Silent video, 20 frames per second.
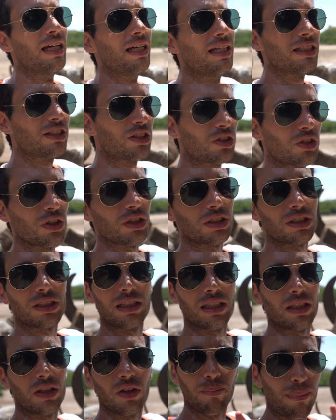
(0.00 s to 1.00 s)
It's just
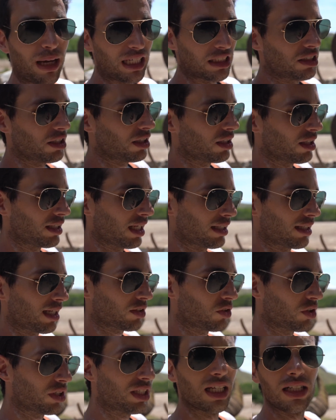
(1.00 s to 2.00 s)
the bacteria that
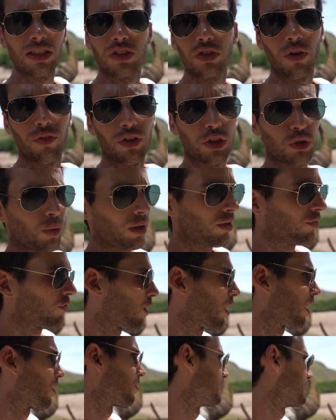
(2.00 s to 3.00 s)
actually kills you over twenty-four
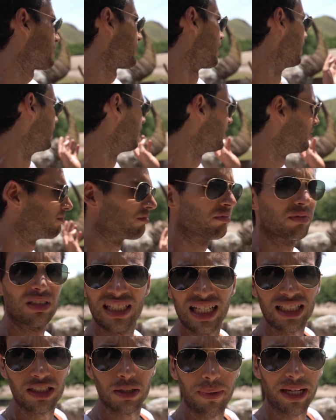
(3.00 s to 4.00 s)
hours.
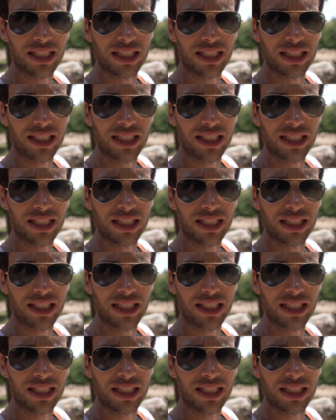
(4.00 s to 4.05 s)
Take some